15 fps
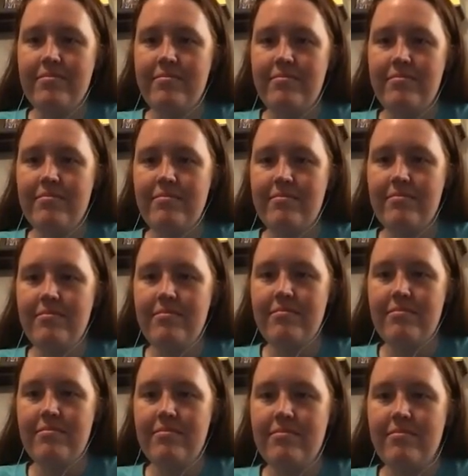
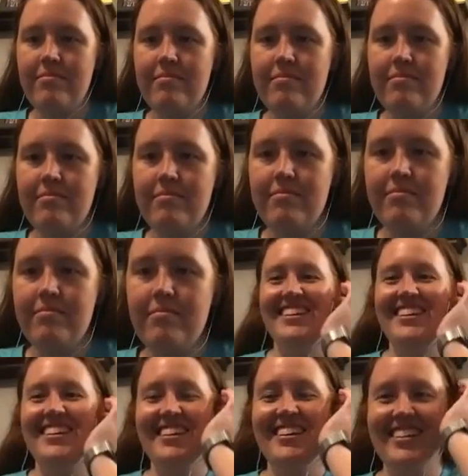
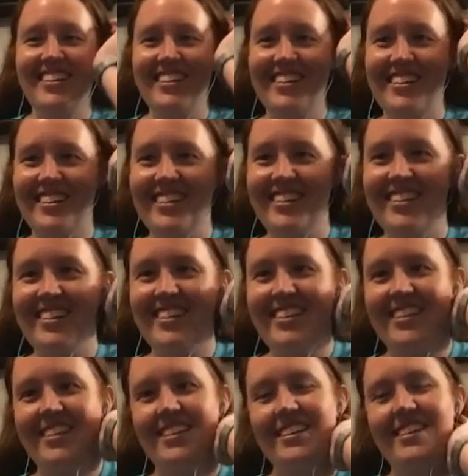
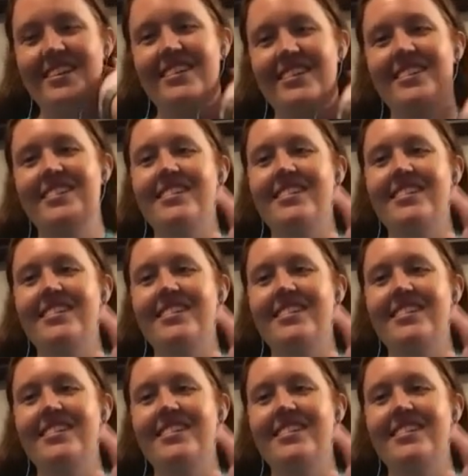(silent)